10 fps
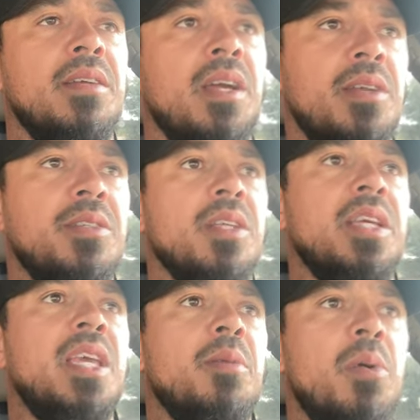I
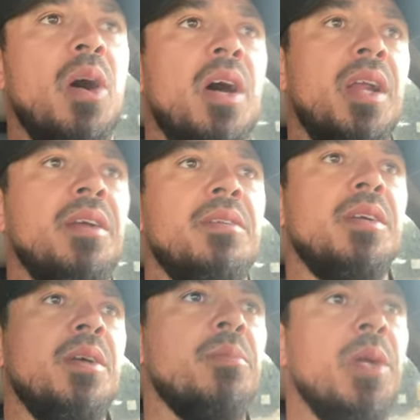usually keep
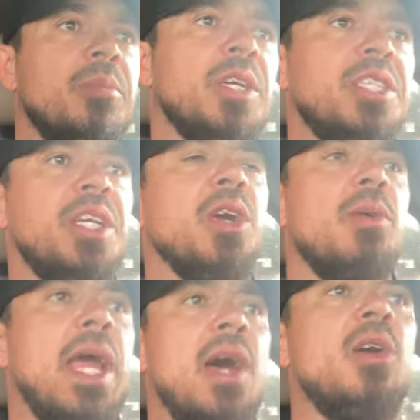on pretty much year
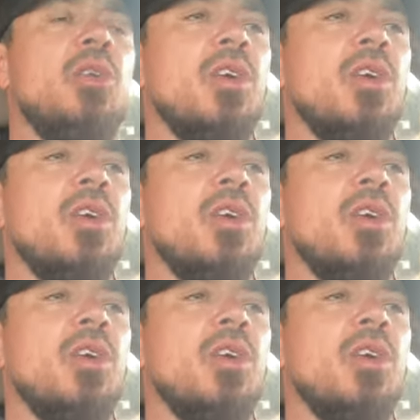round,